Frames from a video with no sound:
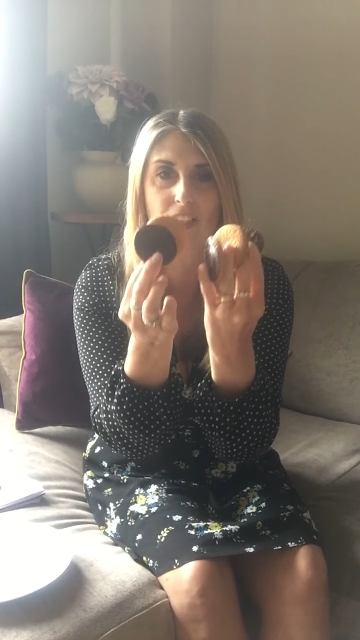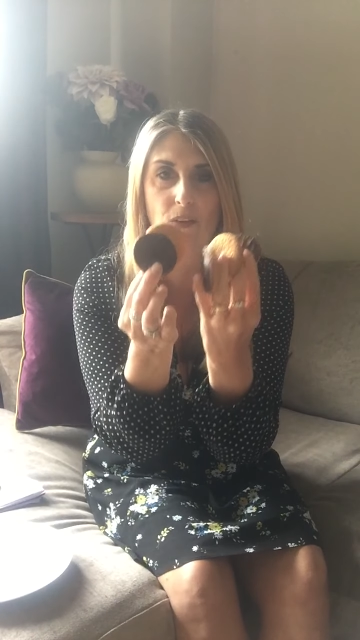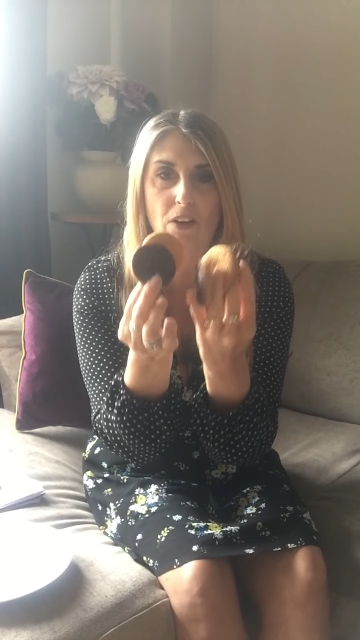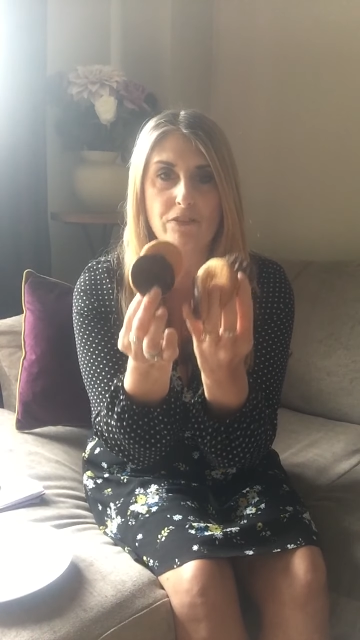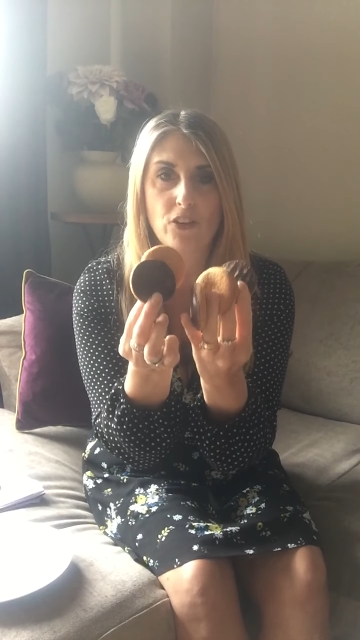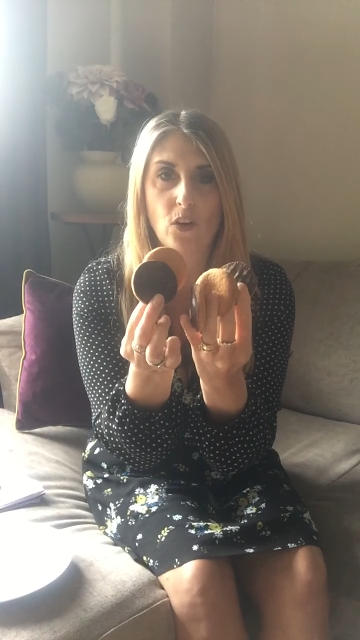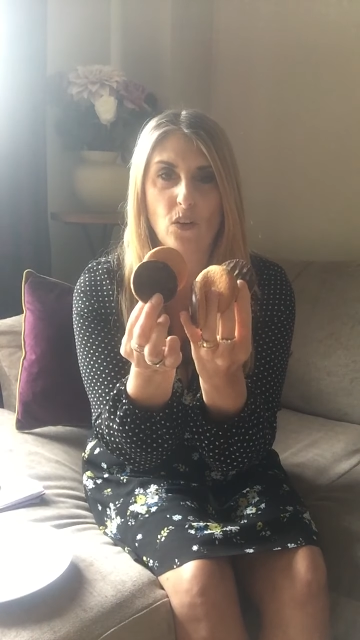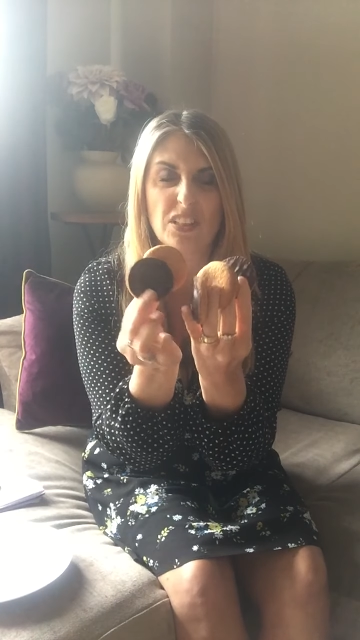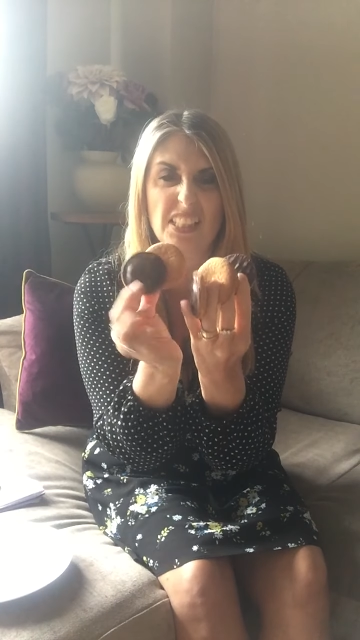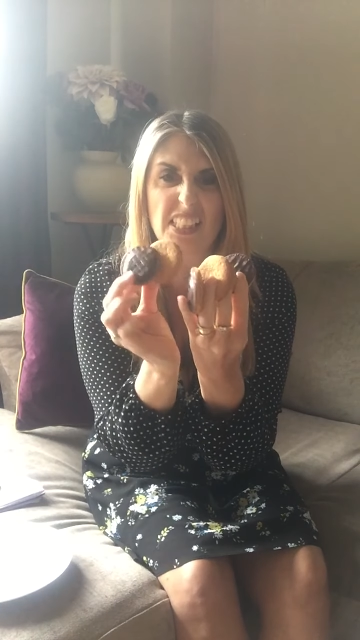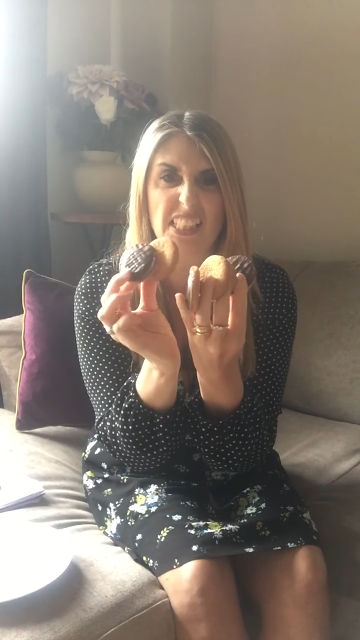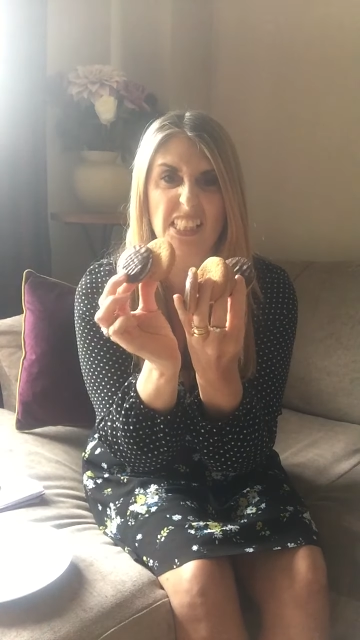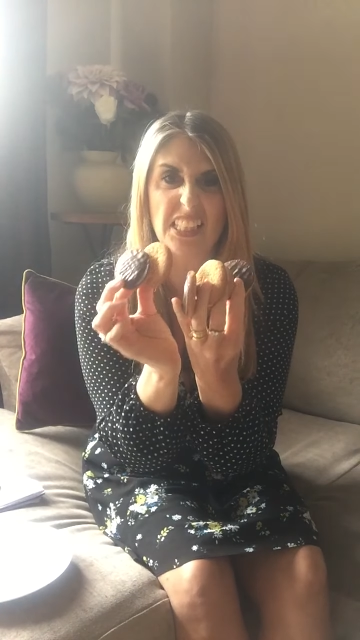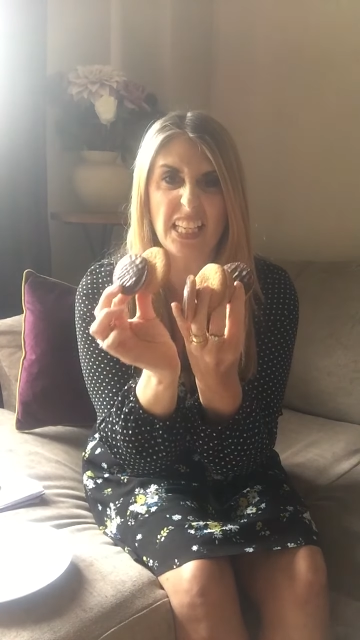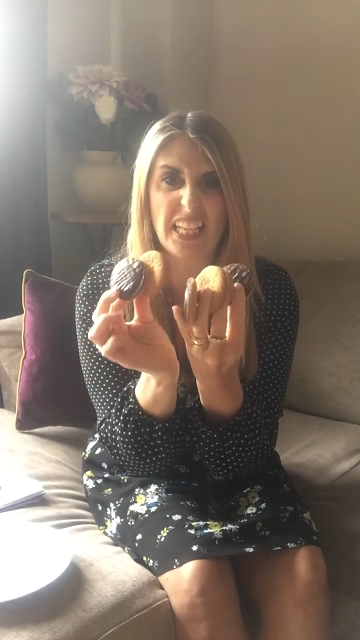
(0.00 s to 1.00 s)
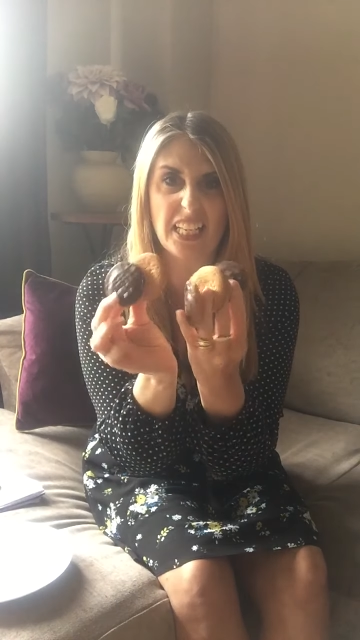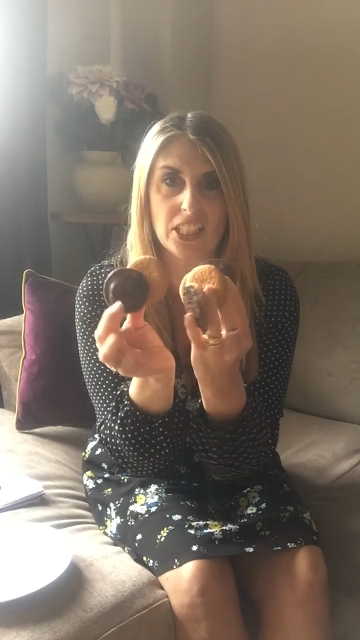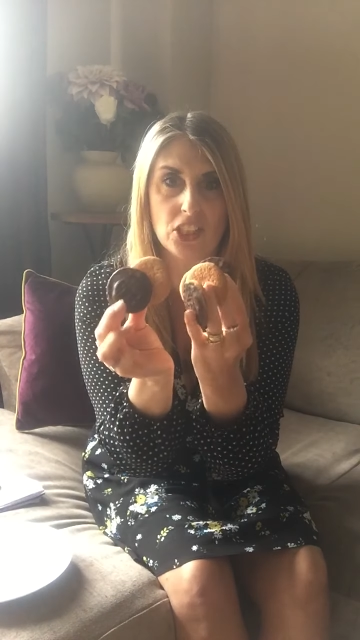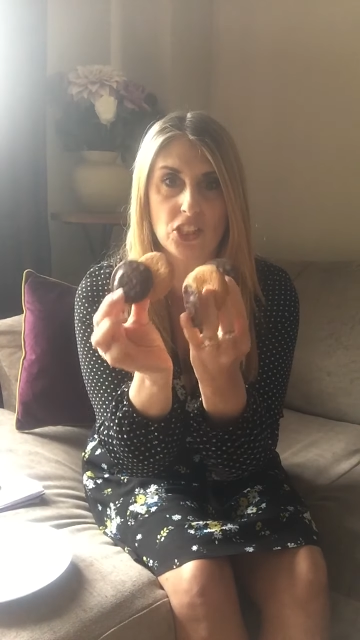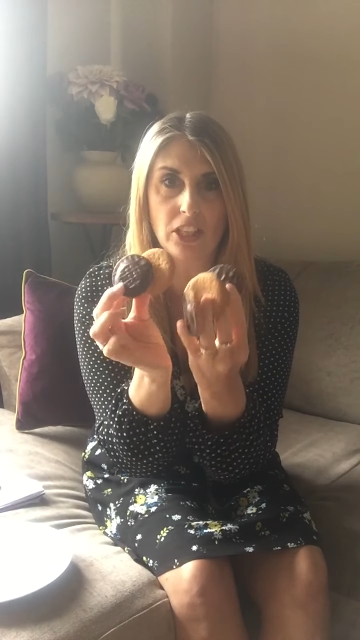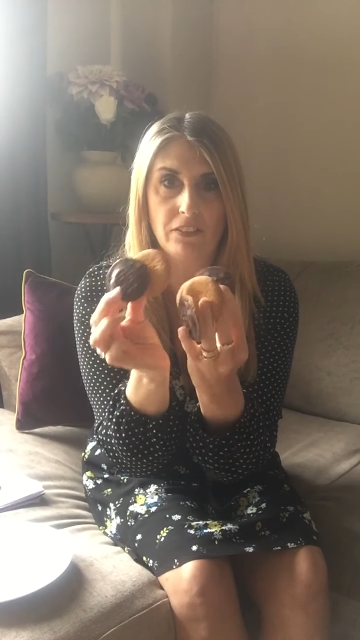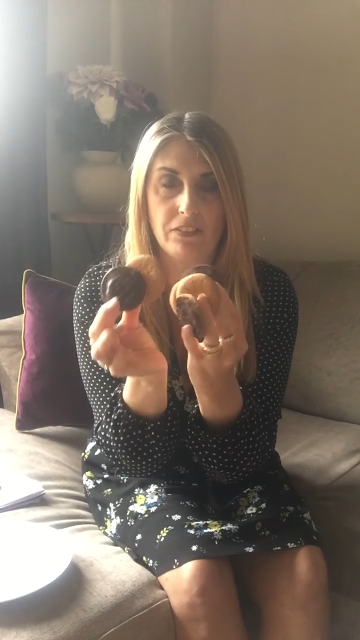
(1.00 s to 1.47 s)
So I've got
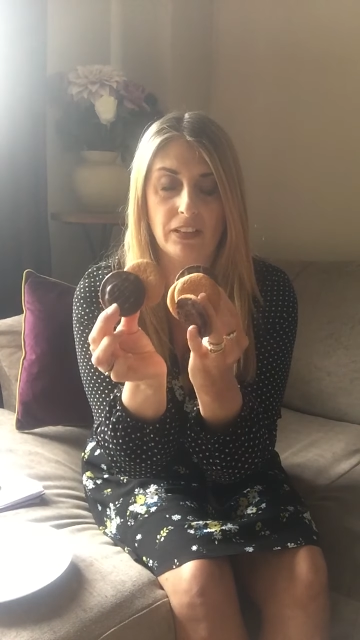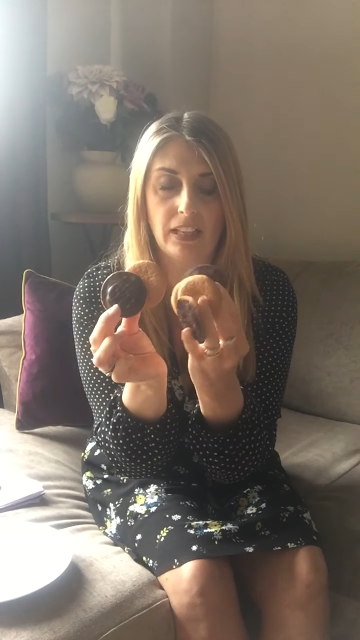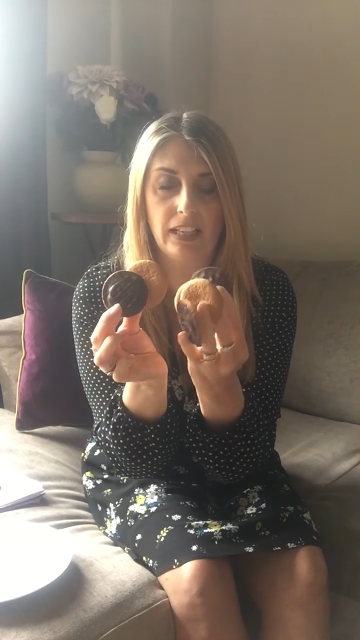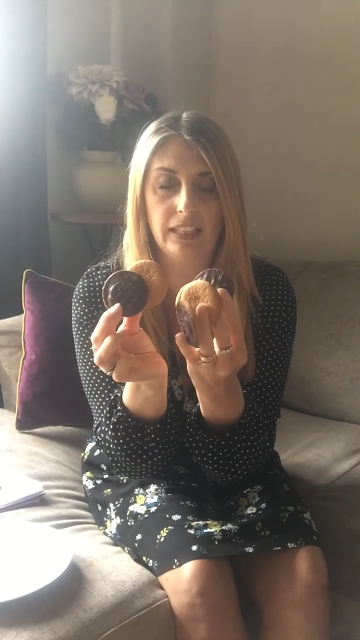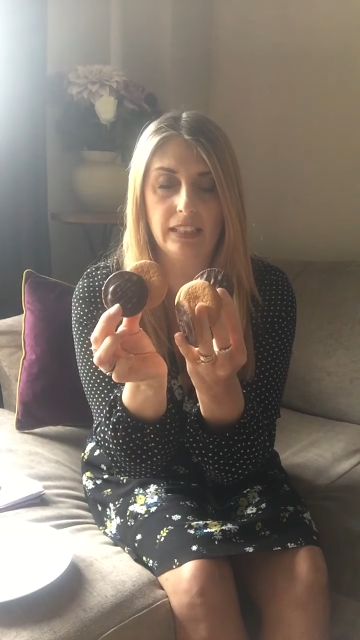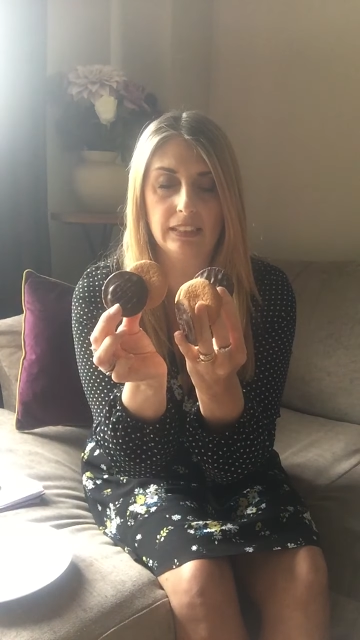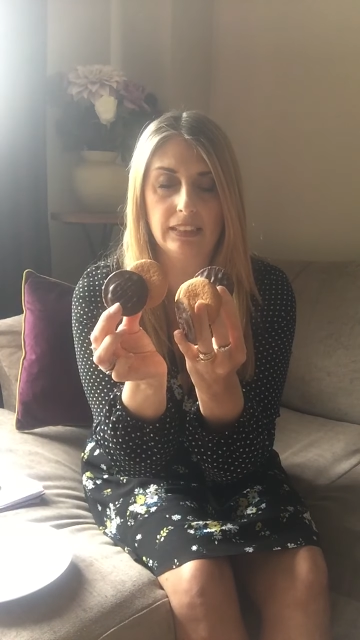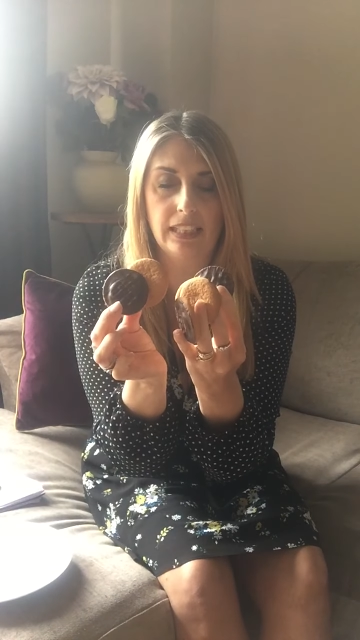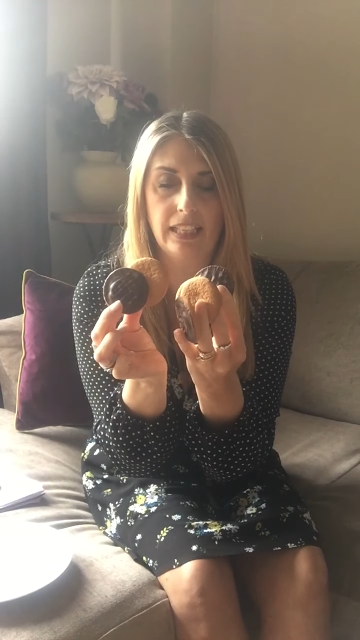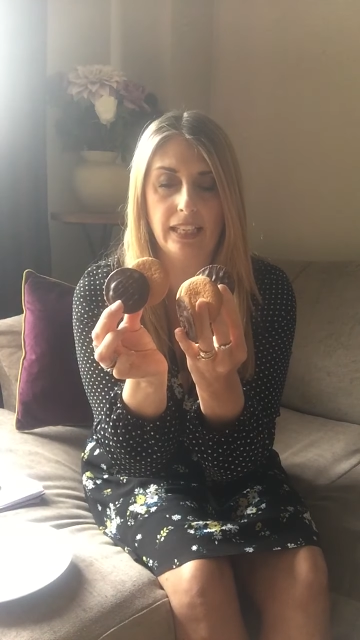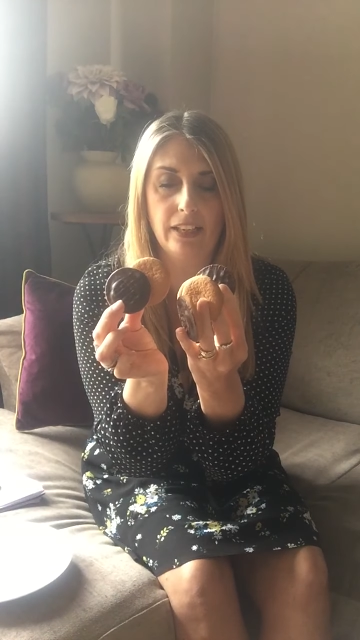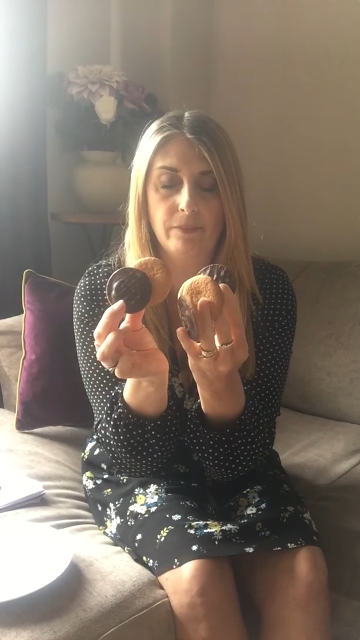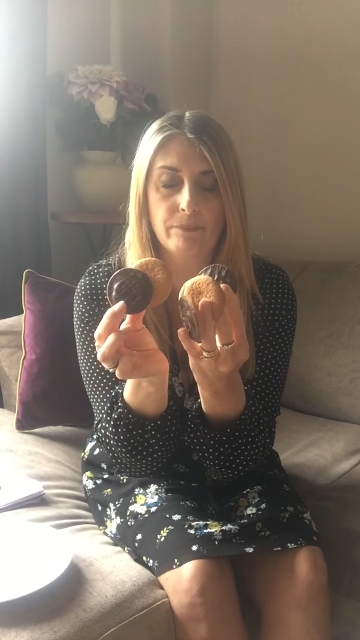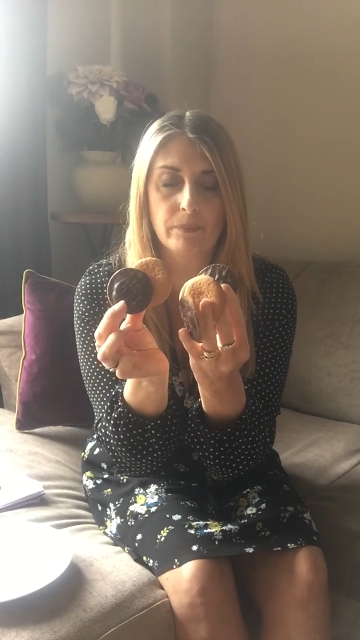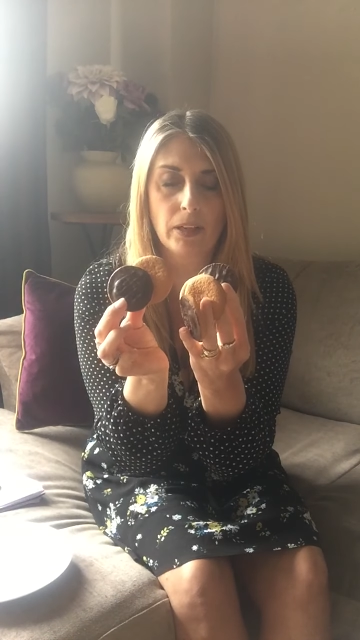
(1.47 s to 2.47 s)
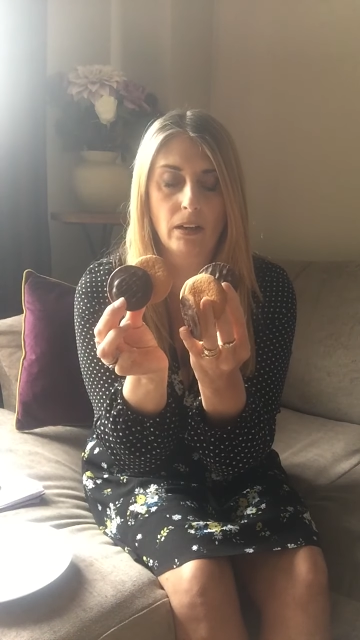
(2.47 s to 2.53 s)
6 Jaffa cakes here.